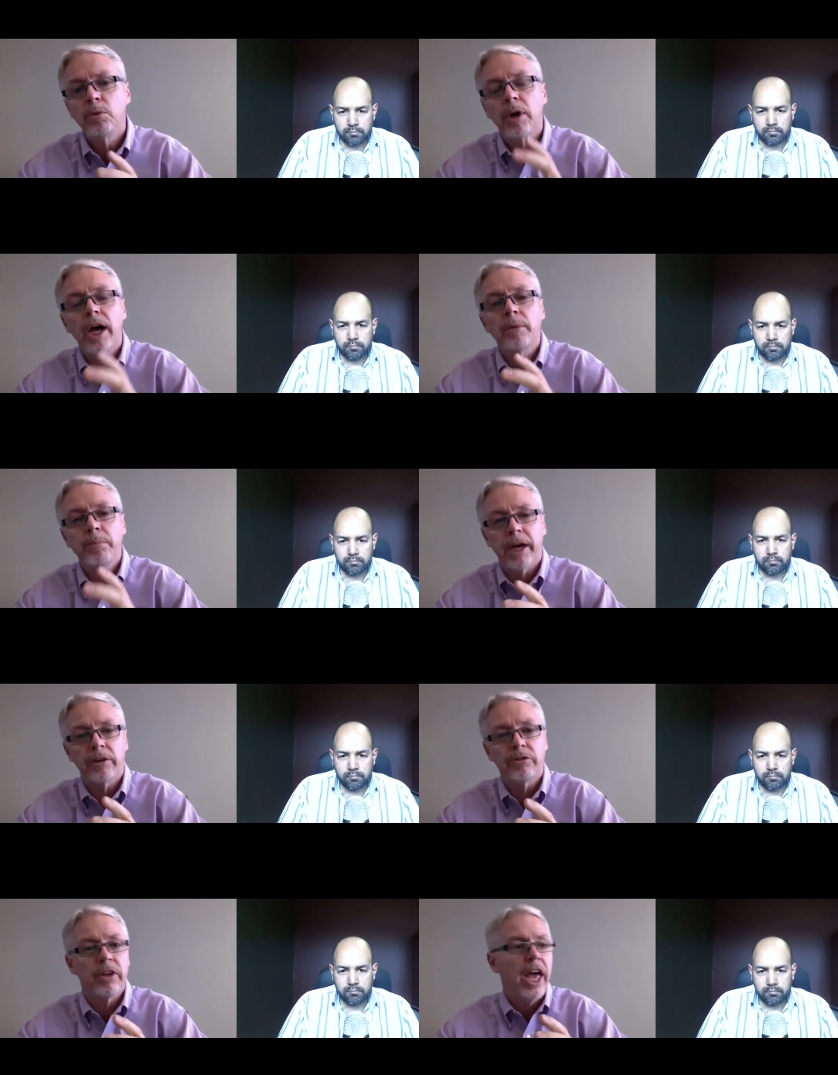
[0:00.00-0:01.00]
Speaker 1: what I'm
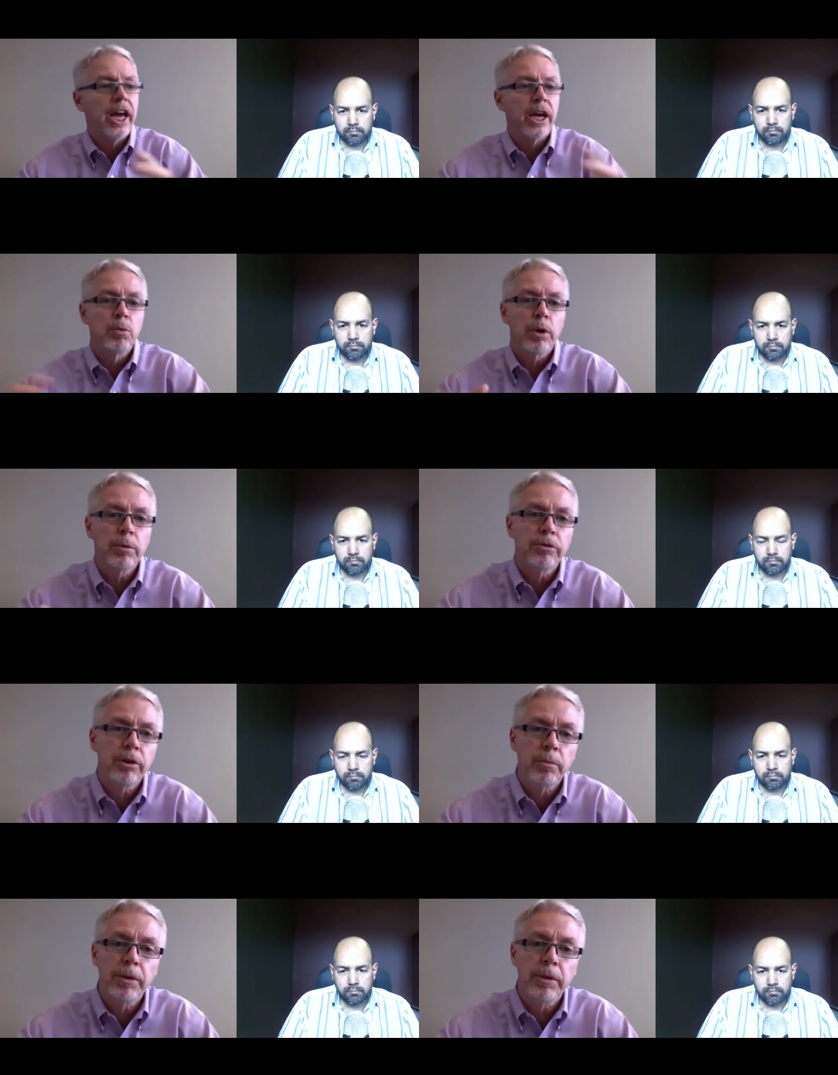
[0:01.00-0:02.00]
best and I work with
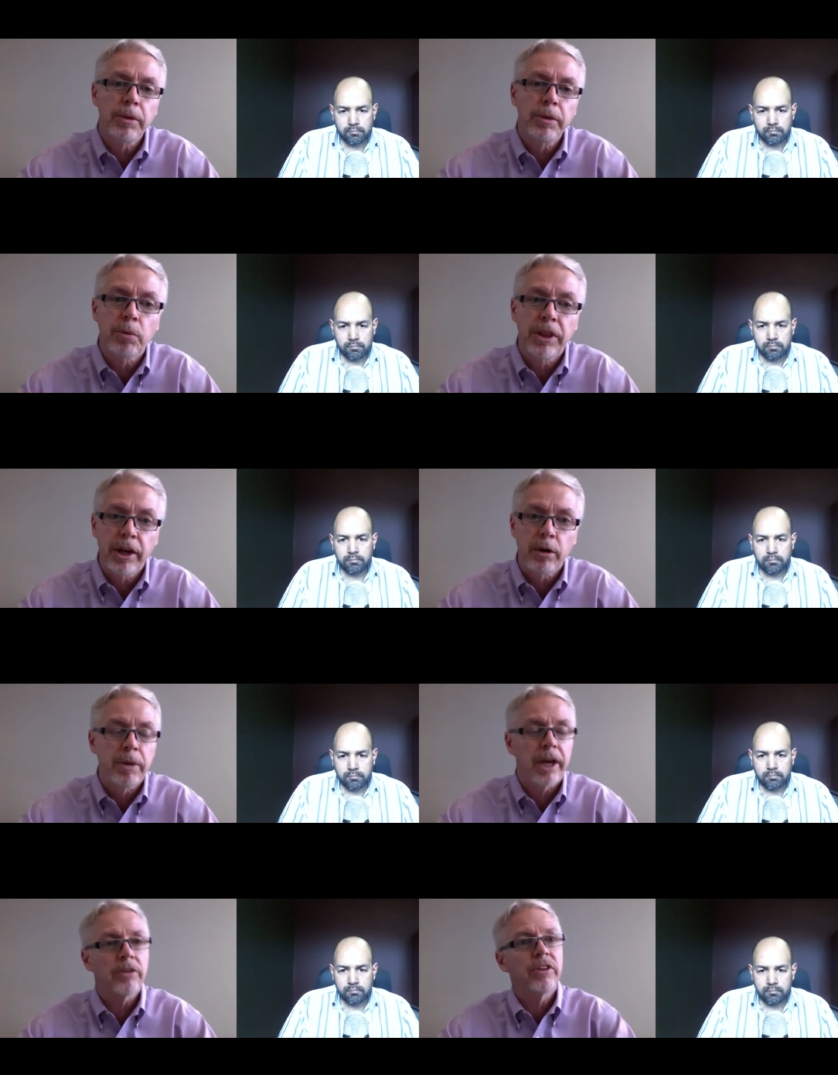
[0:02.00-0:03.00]
somebody that does what they're
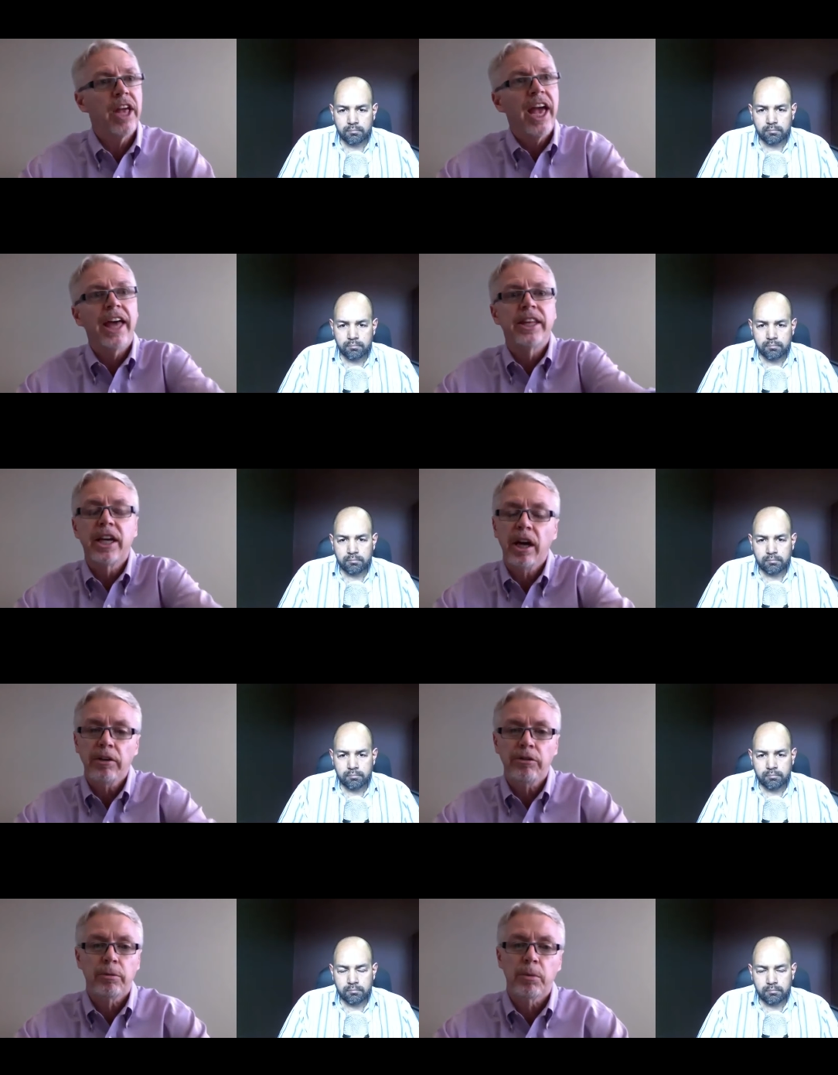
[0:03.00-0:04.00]
best, and the
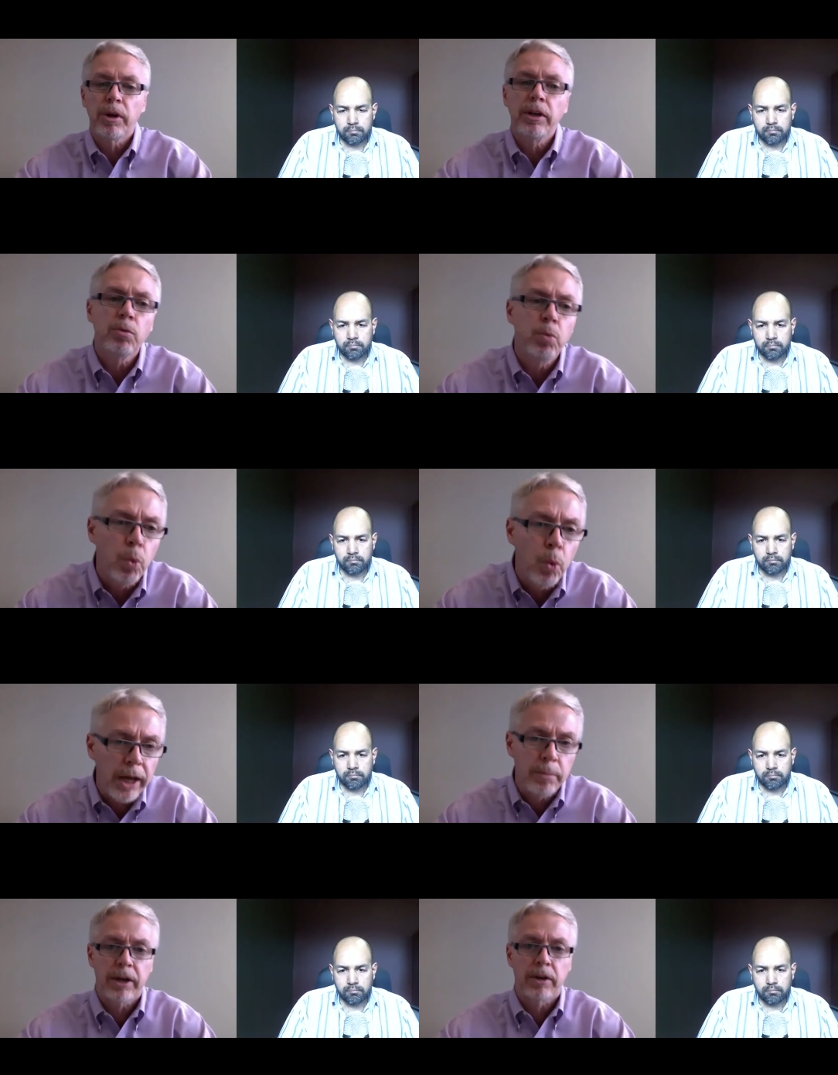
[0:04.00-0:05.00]
customer is
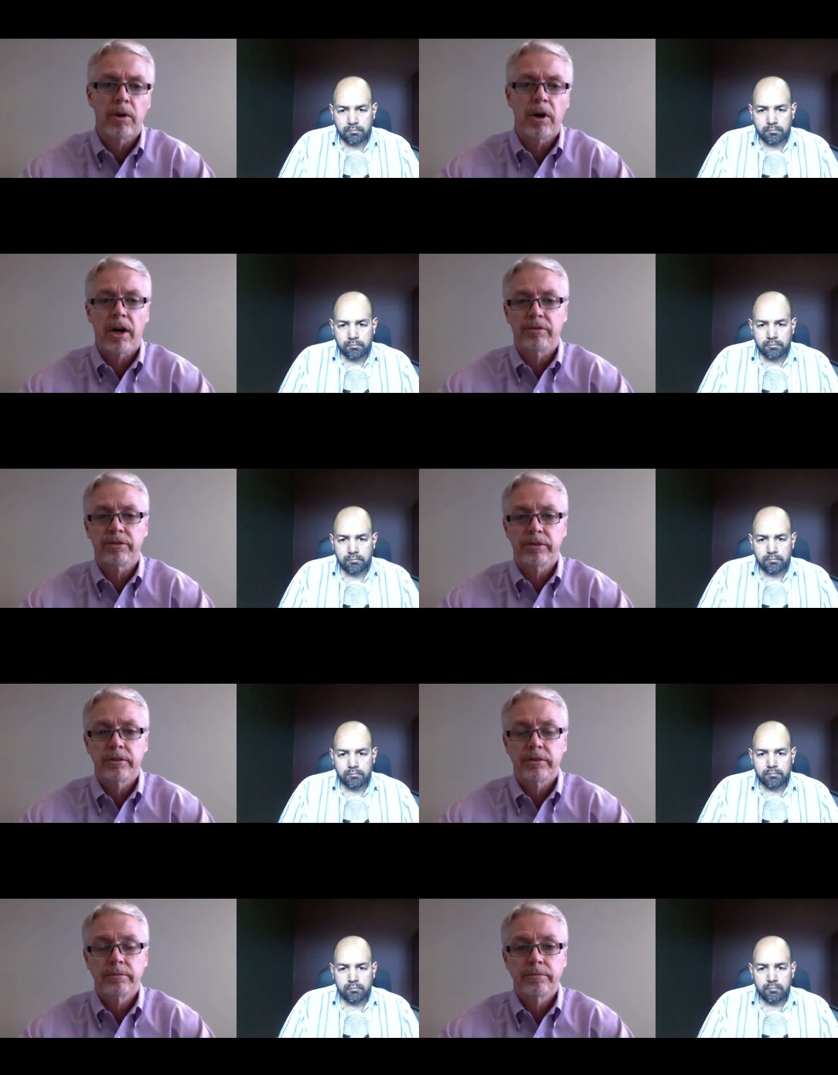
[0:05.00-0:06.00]
way better off.
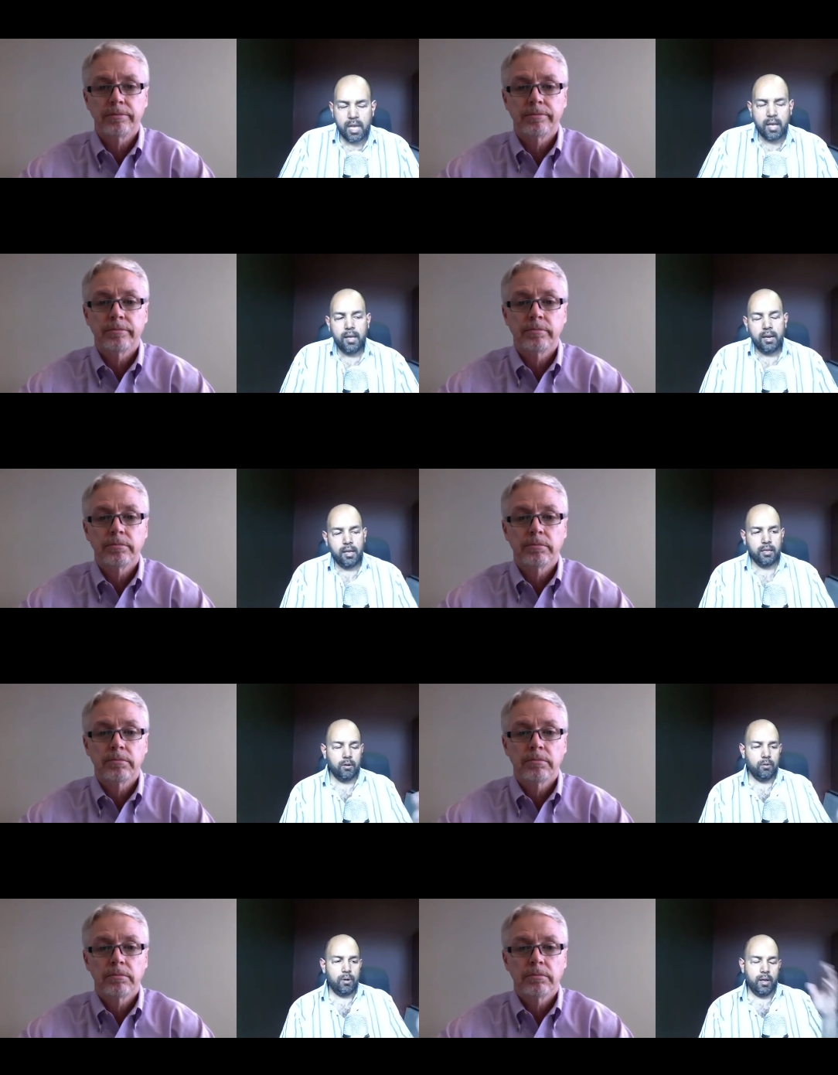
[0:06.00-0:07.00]
Speaker 2: Yeah. And, and you
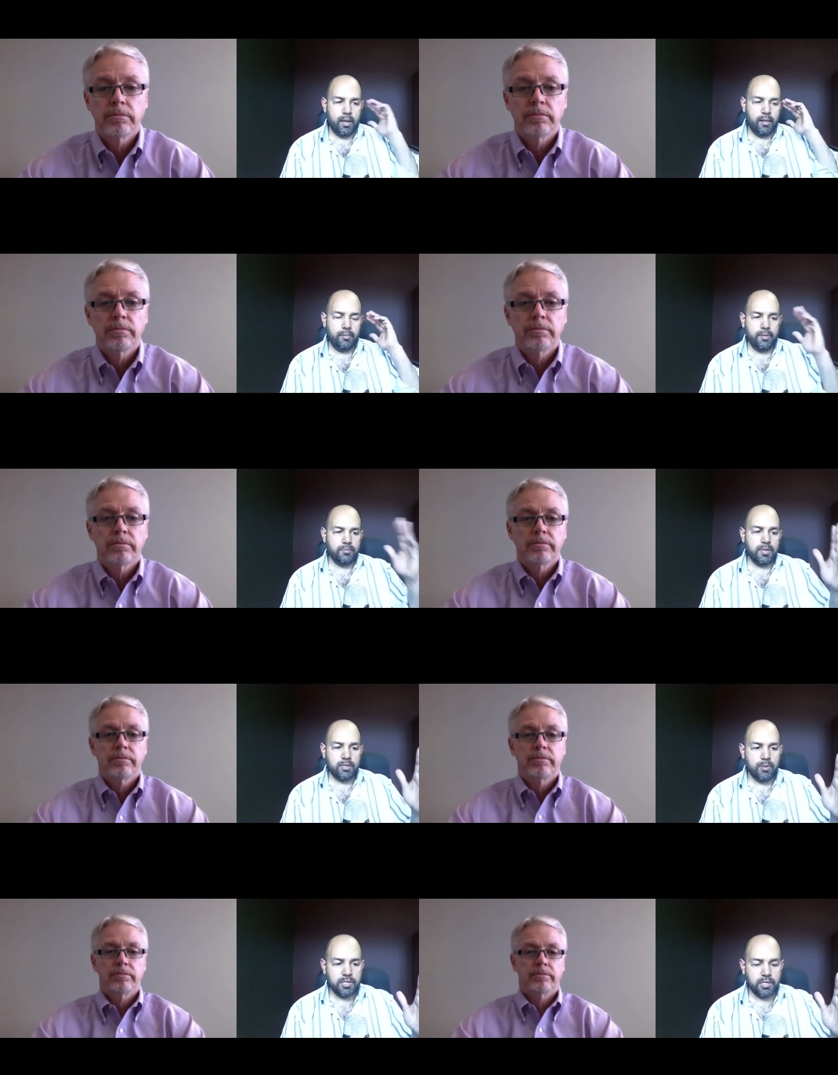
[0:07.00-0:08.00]
know, I, I, this
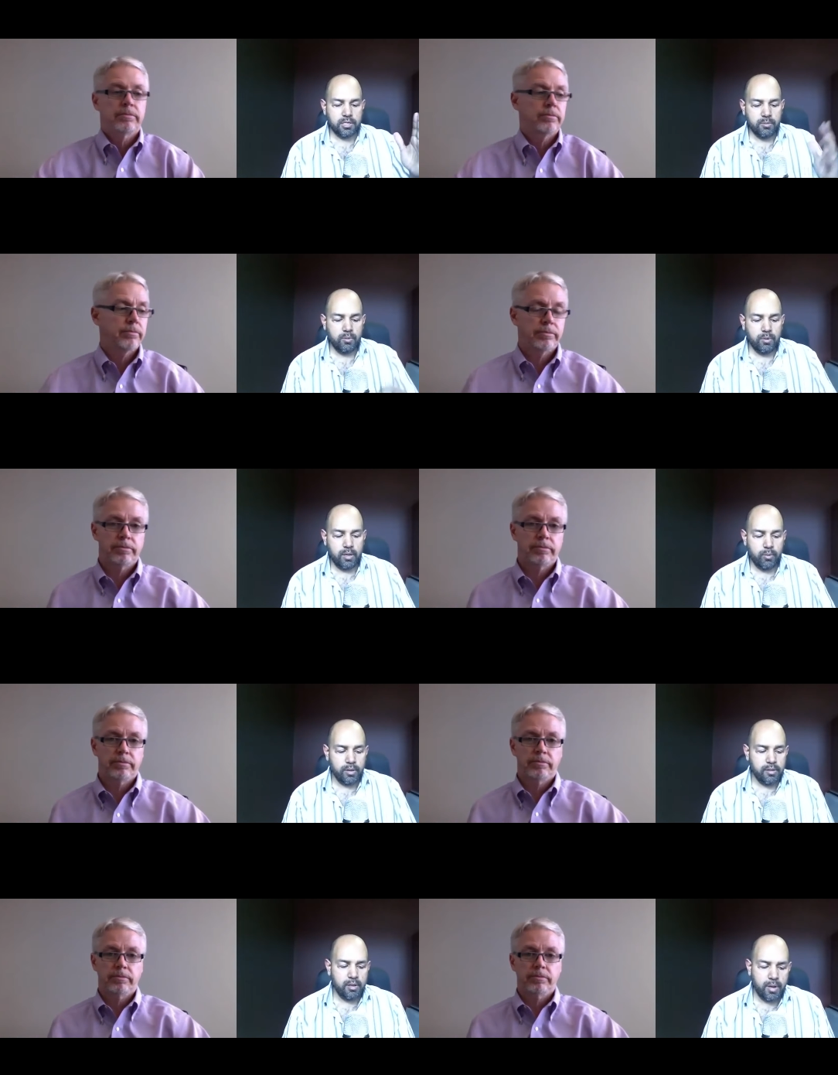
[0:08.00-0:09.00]
makes so much sense to me when I, when
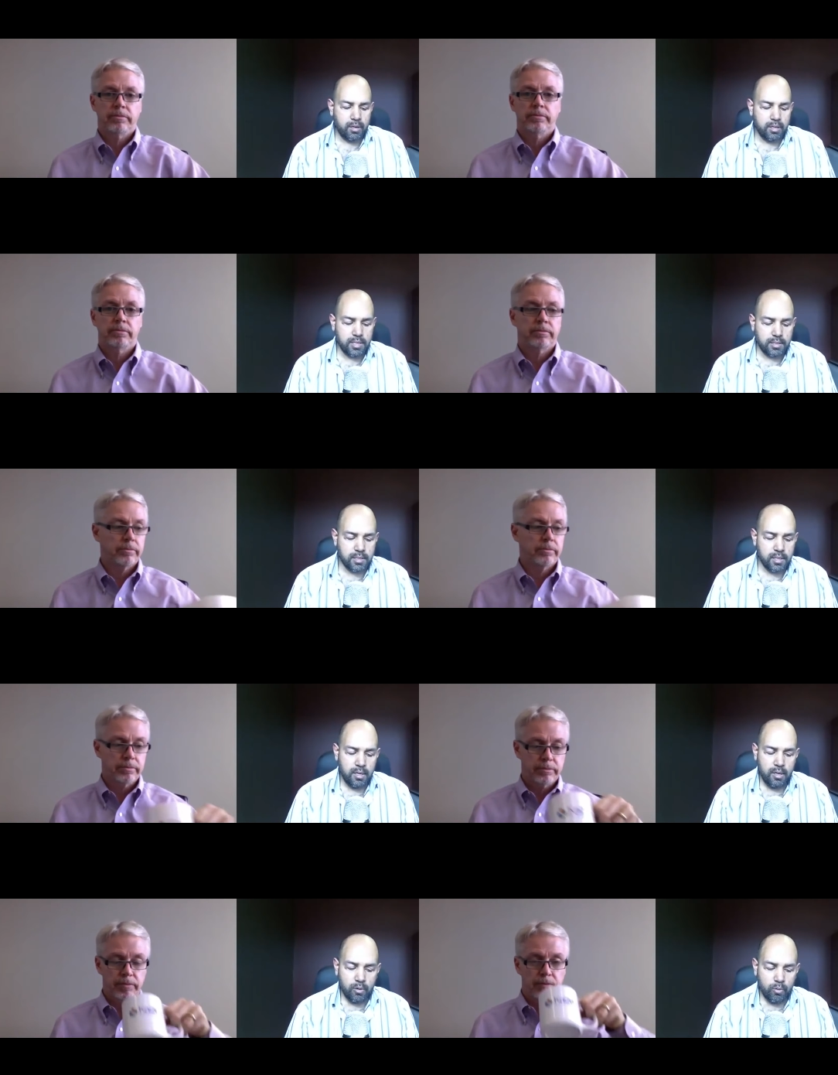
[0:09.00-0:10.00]
I think about it, because that's
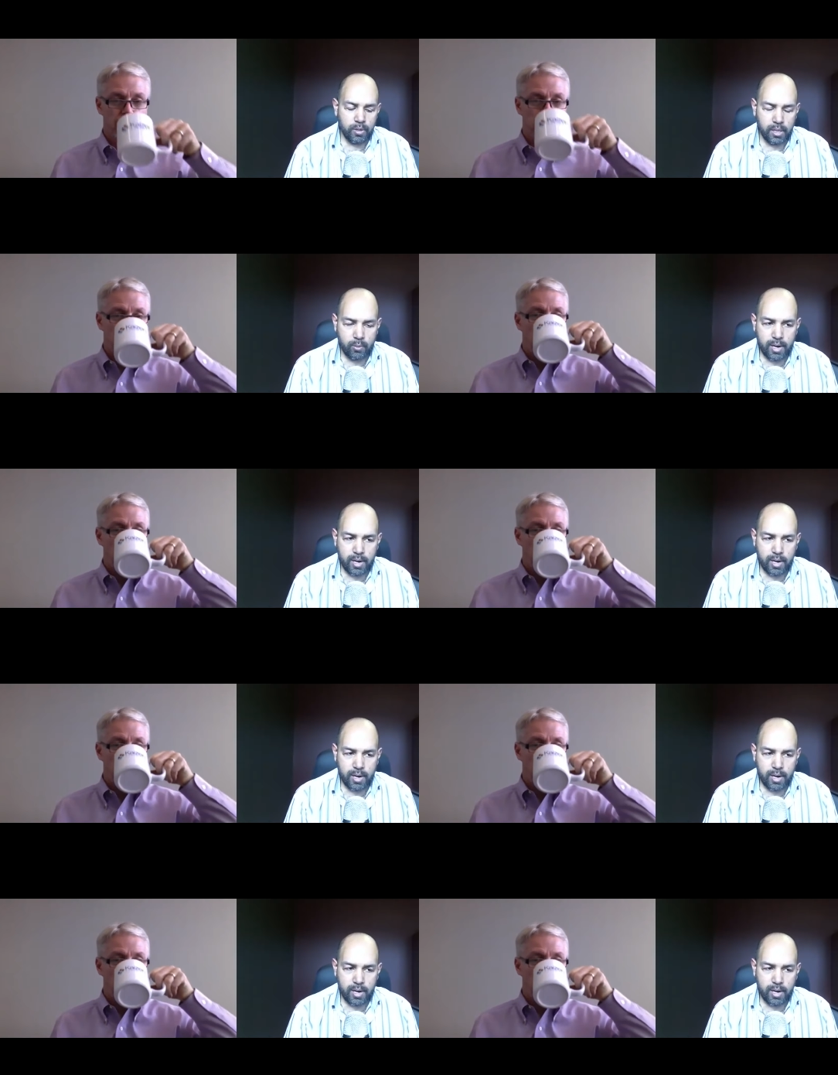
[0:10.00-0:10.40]
really what